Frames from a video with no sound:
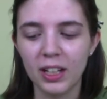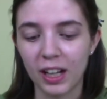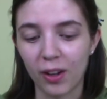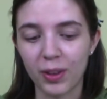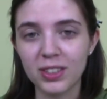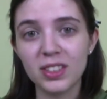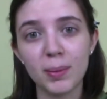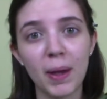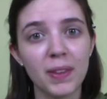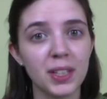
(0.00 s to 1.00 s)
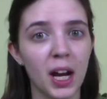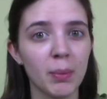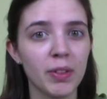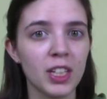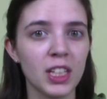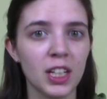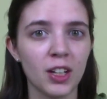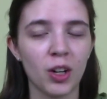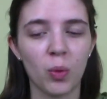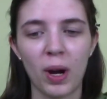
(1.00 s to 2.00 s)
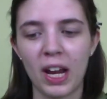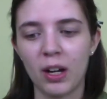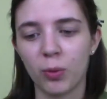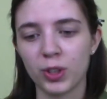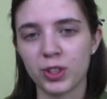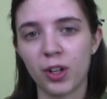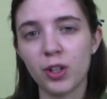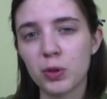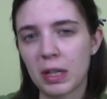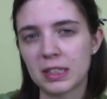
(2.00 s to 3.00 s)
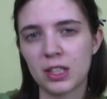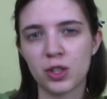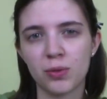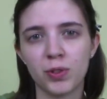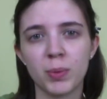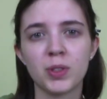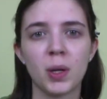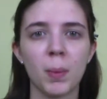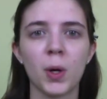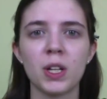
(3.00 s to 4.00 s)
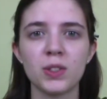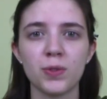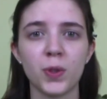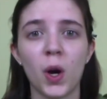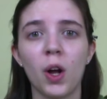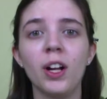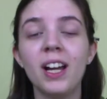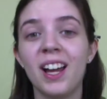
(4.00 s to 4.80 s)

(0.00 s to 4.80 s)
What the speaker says: Now this is about the time of the year when we're starting to transition from summer into fall,